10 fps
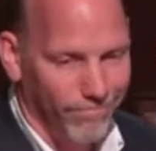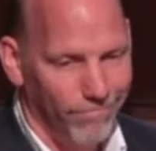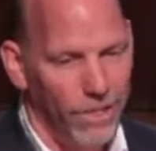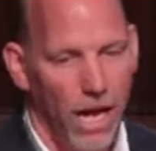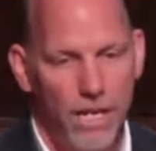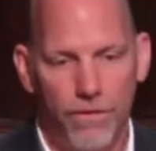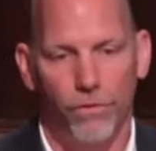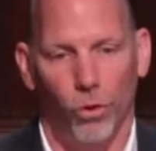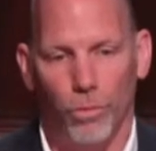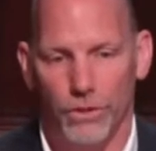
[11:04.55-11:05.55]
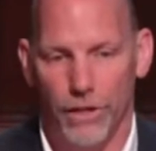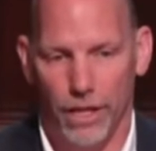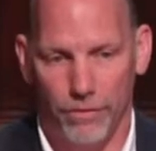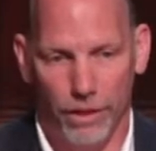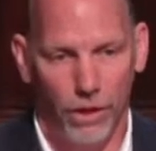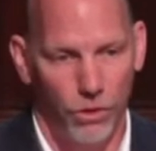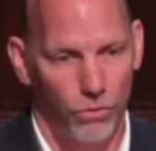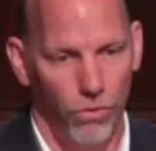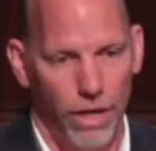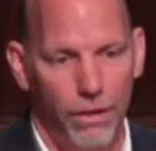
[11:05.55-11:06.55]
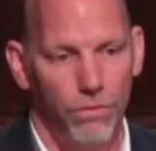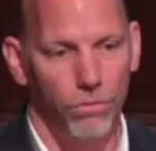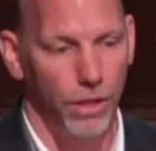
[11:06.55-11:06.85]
94% of it goes right through